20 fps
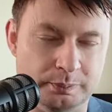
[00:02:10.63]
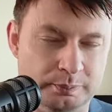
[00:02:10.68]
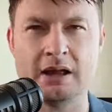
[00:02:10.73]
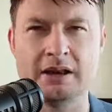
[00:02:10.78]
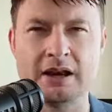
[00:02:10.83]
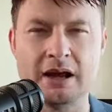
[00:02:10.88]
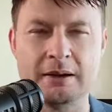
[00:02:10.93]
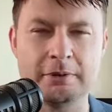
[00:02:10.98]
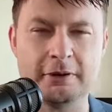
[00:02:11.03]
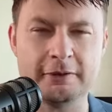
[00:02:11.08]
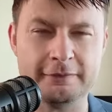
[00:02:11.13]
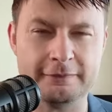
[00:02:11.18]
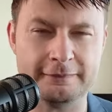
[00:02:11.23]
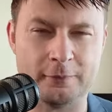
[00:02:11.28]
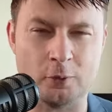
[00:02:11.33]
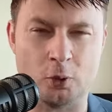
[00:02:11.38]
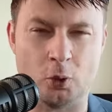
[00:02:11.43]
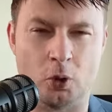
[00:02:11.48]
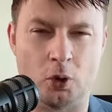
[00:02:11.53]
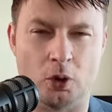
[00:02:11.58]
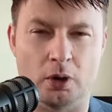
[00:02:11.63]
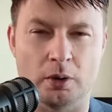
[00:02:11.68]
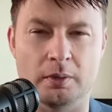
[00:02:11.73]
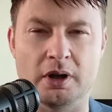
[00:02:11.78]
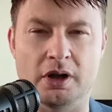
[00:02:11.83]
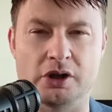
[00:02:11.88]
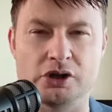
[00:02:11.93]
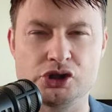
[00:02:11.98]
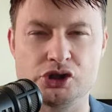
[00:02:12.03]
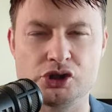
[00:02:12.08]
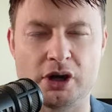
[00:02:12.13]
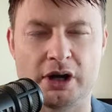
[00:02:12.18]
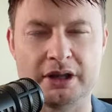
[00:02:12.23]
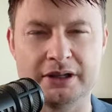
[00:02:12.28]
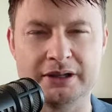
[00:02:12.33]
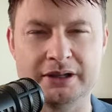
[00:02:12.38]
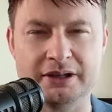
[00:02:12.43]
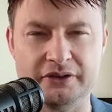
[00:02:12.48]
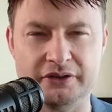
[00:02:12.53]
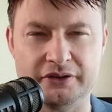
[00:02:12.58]
Number four,
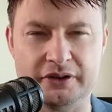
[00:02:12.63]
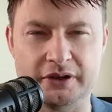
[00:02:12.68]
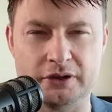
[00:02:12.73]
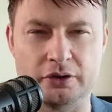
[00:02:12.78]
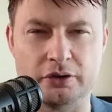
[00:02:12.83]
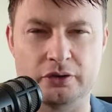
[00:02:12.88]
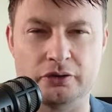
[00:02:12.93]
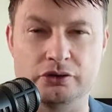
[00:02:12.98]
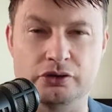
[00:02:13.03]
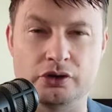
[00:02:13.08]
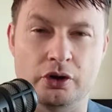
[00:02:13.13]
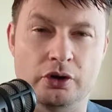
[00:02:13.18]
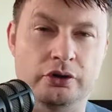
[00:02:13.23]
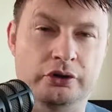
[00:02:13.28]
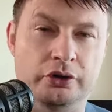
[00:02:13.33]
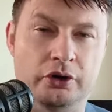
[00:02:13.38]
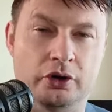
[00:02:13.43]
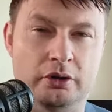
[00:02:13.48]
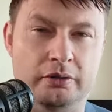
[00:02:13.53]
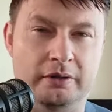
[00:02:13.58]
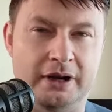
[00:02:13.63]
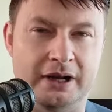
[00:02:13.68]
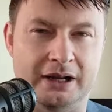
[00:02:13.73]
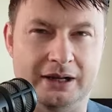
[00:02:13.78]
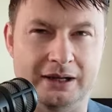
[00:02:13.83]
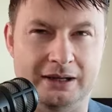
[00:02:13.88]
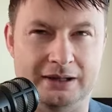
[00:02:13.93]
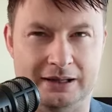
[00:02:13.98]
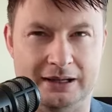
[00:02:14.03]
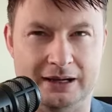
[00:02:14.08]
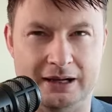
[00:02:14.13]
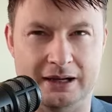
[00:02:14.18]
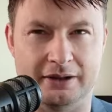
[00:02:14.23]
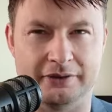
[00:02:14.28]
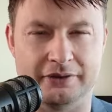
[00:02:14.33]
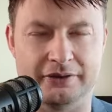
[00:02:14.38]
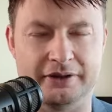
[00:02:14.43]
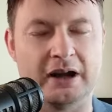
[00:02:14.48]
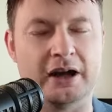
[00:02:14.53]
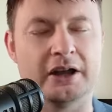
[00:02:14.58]
Australian casinos don't tolerate
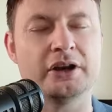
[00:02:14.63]
clowns. Now, I